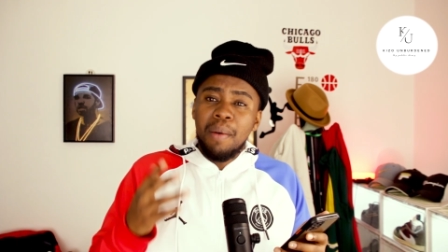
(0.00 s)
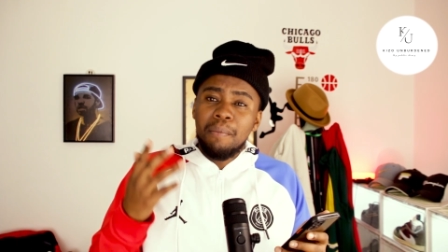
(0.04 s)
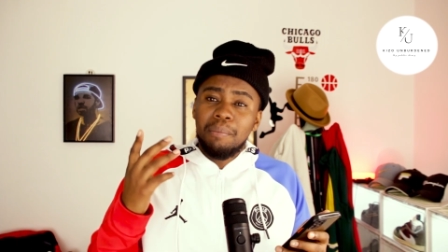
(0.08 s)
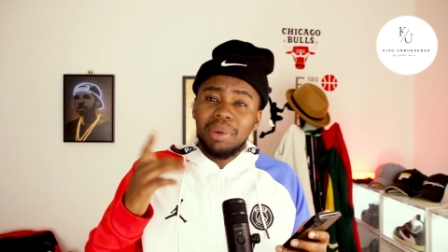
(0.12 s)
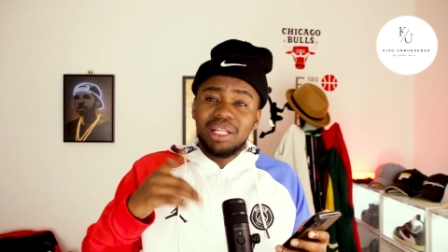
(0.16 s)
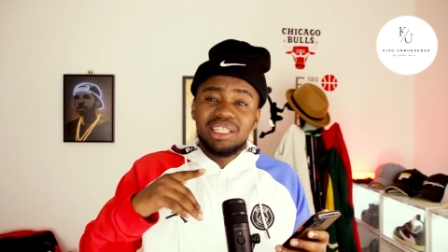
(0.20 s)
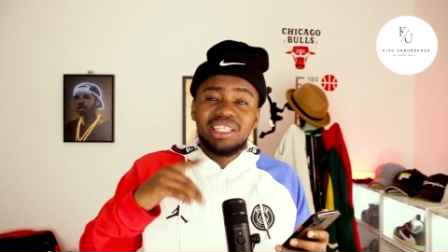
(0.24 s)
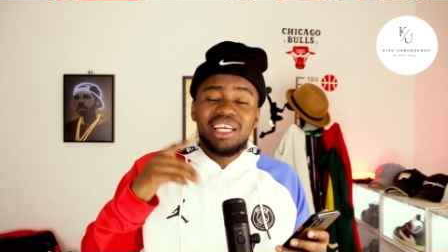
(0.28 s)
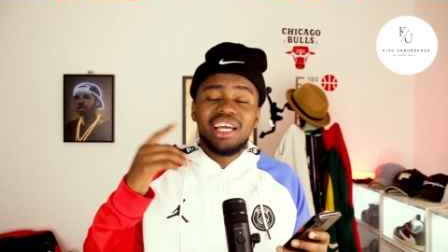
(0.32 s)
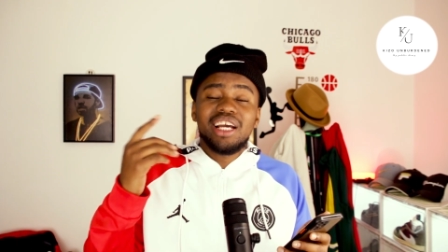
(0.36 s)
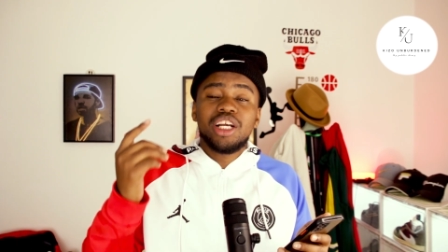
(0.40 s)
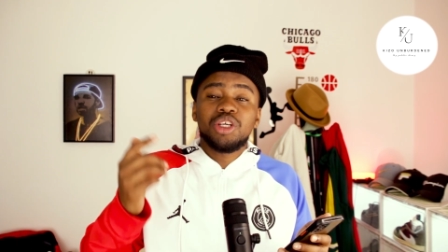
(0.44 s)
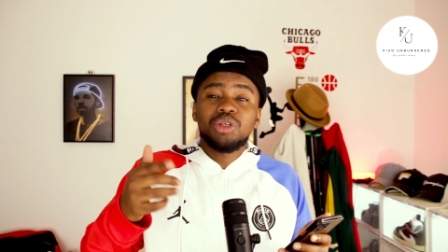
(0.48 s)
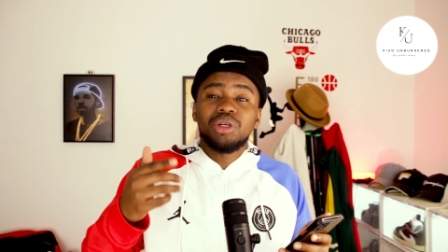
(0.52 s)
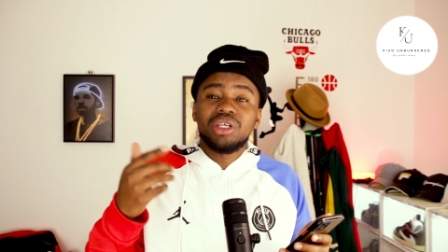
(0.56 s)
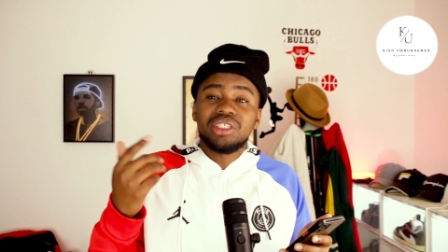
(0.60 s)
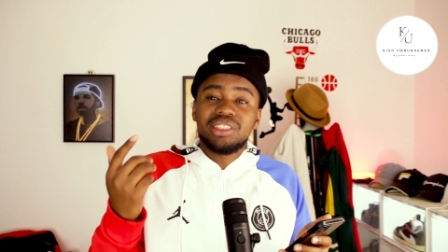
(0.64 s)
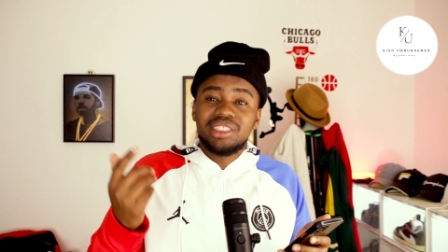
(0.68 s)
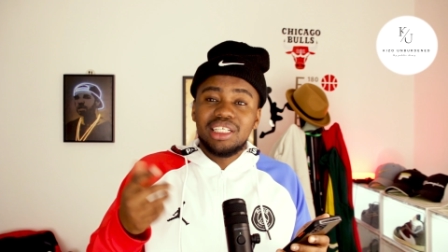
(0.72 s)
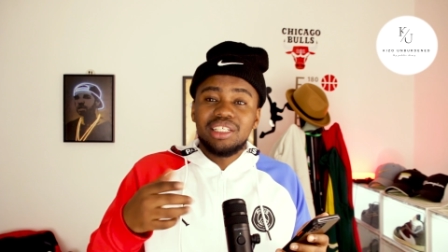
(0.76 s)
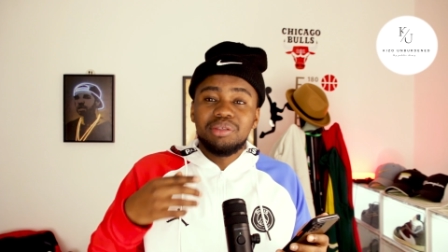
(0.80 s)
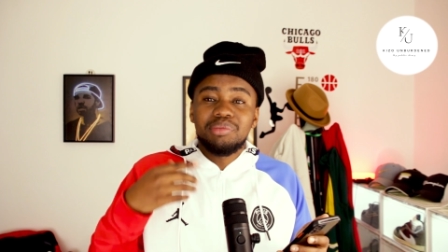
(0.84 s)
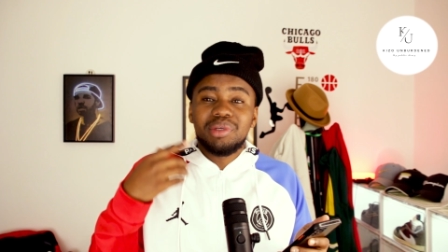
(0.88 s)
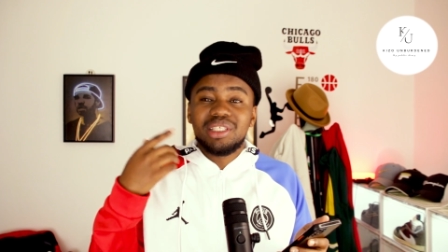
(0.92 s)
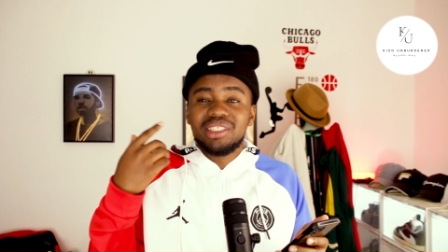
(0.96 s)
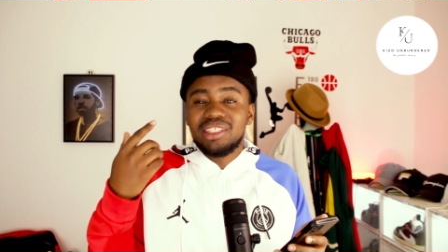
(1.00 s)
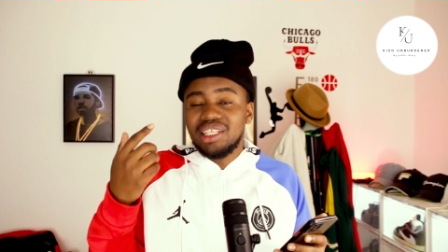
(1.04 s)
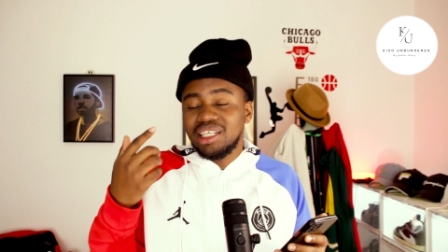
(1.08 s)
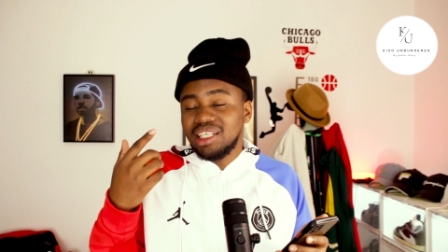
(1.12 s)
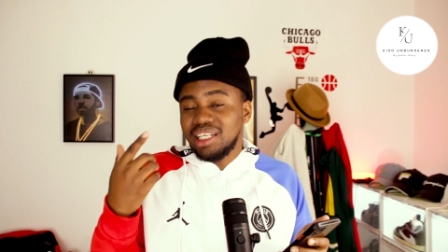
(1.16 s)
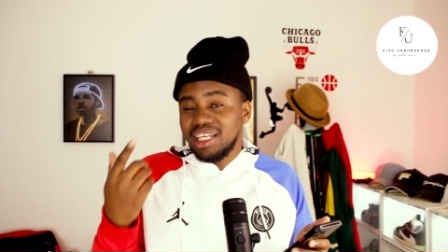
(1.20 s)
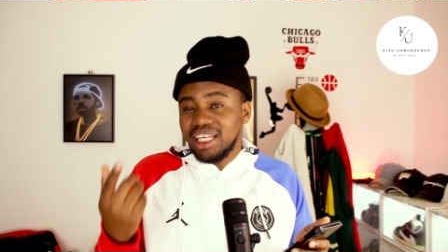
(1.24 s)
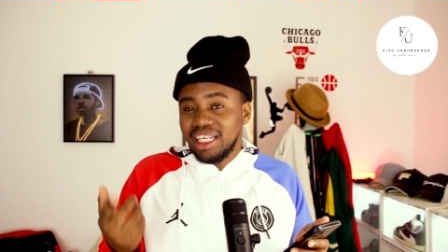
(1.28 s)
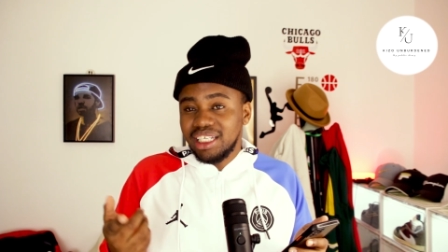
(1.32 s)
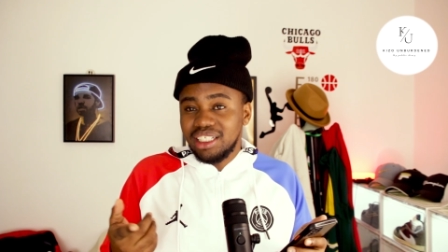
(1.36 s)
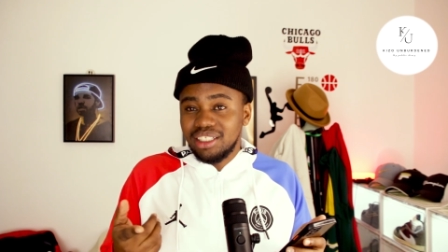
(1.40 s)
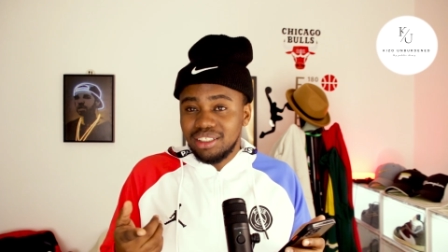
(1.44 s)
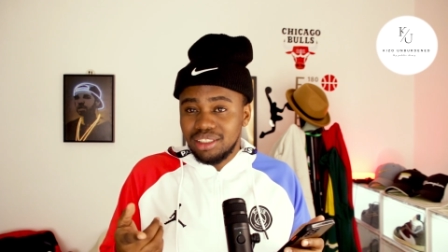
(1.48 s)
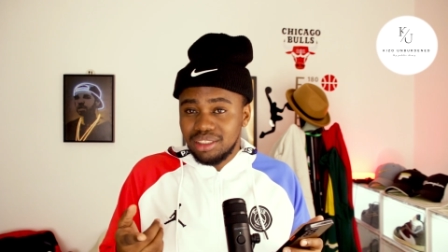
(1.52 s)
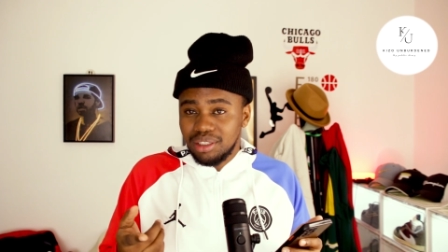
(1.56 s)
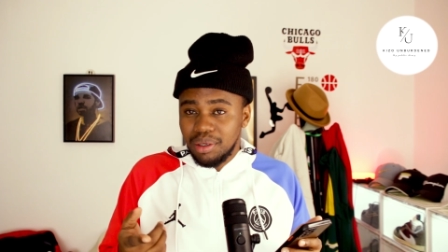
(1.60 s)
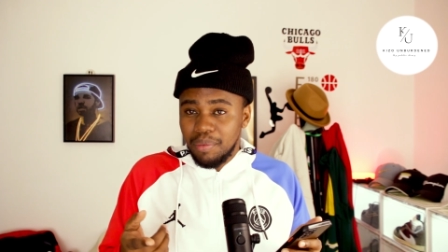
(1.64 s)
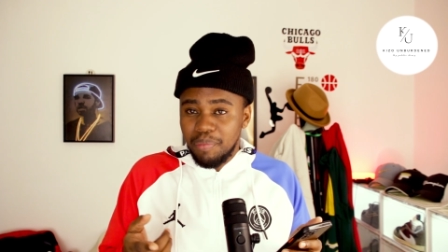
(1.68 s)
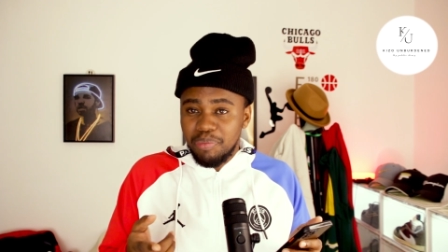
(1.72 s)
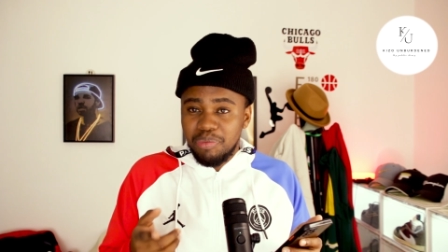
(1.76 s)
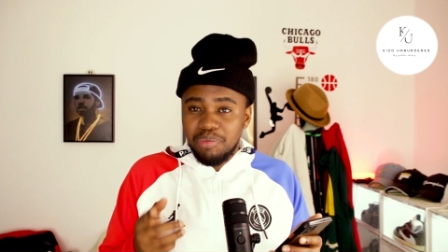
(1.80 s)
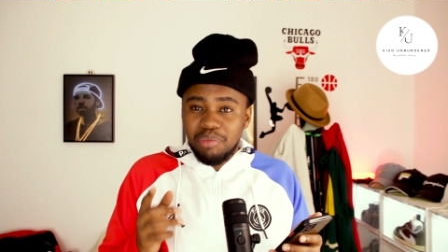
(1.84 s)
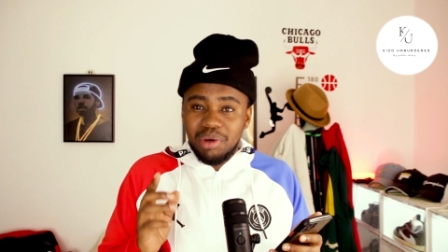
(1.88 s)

But the actual statement said ladies.